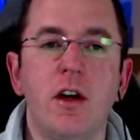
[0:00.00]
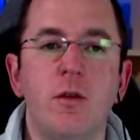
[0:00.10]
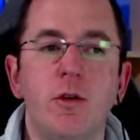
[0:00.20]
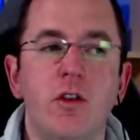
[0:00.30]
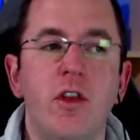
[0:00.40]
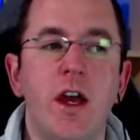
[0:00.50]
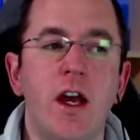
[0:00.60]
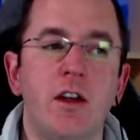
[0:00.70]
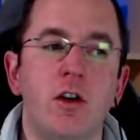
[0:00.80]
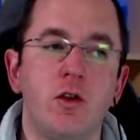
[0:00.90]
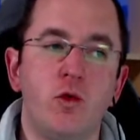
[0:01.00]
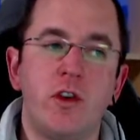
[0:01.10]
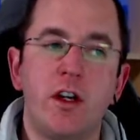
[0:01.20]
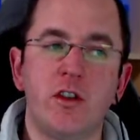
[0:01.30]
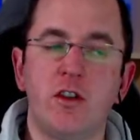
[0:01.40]
because then your
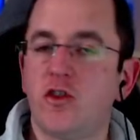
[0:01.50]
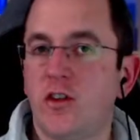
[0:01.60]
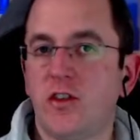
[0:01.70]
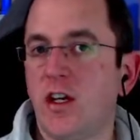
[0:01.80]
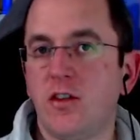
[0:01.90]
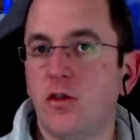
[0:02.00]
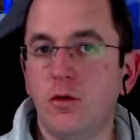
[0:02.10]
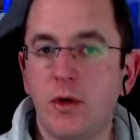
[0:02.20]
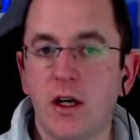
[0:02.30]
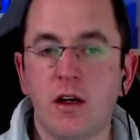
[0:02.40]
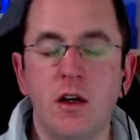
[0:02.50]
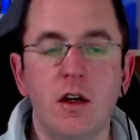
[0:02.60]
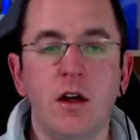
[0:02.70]
result just gets too big.